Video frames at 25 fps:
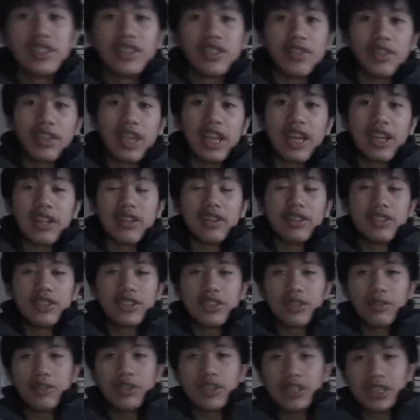so yeah,
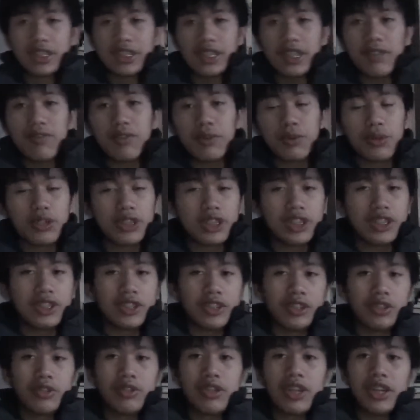so just if you want
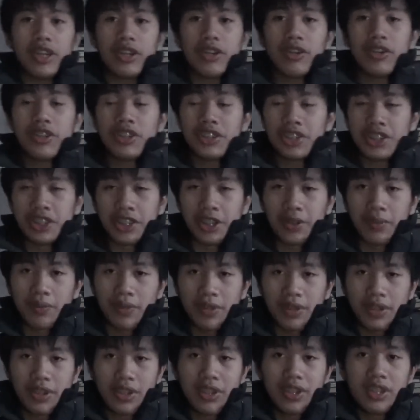to create a
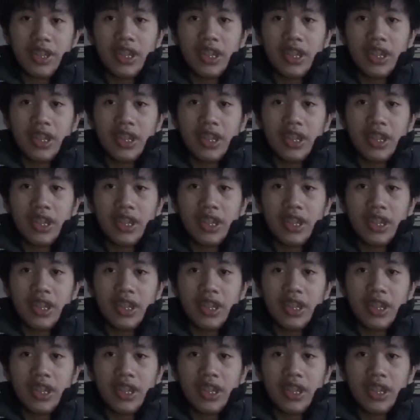costume